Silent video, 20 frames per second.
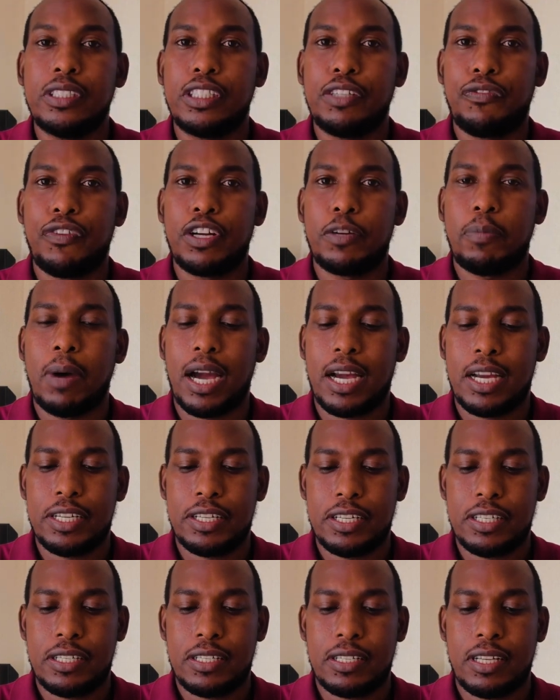different
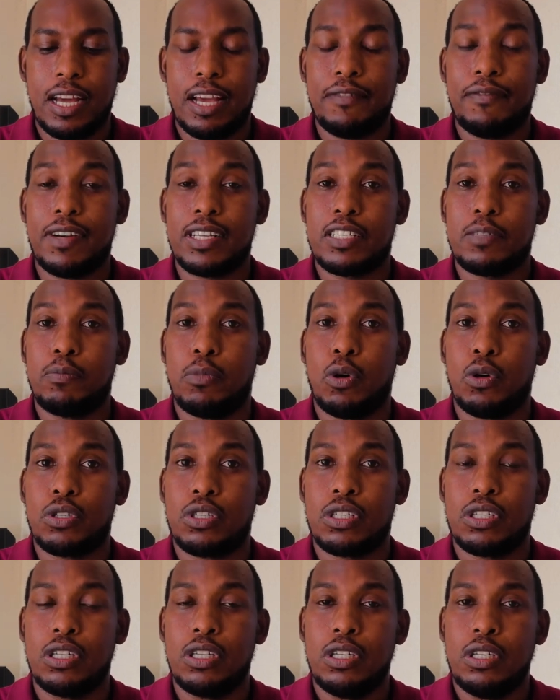packages. I first
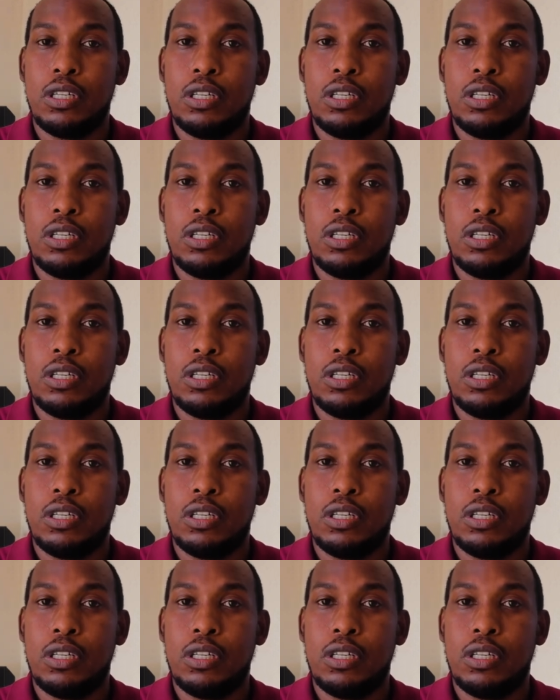bought